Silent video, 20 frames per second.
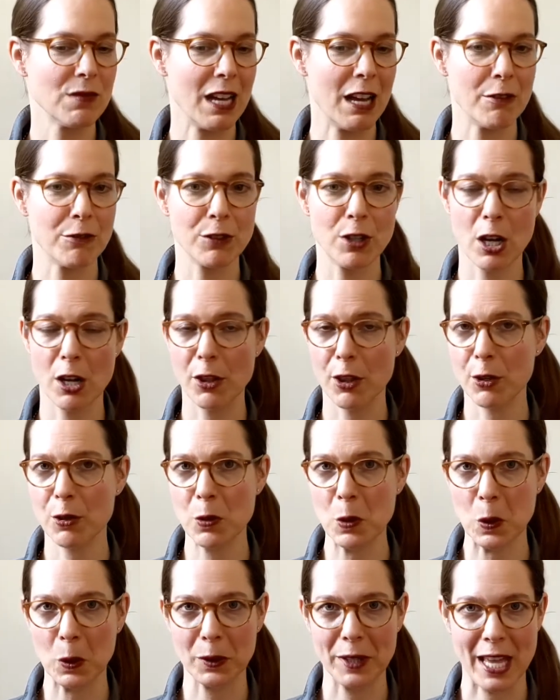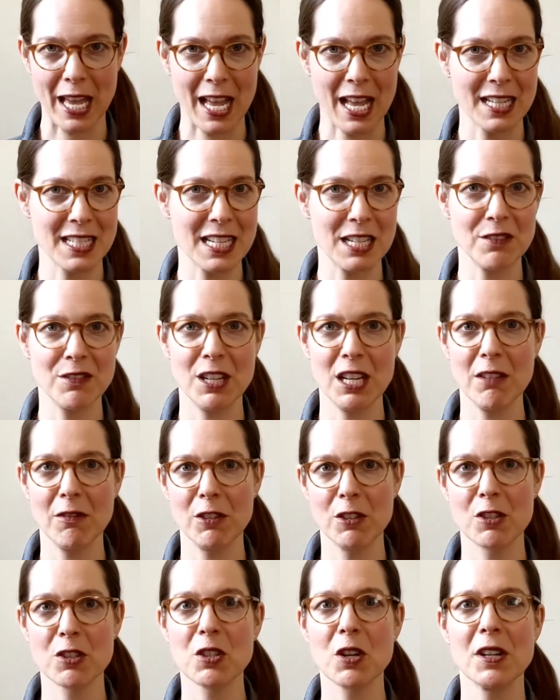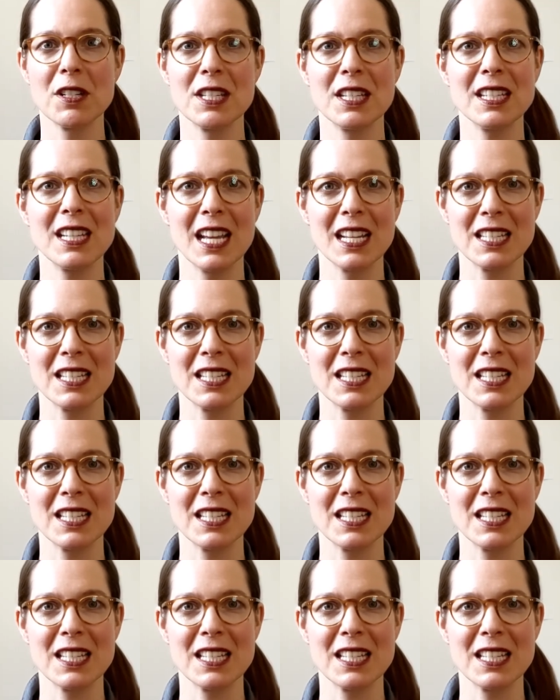have gone through all that, and we even started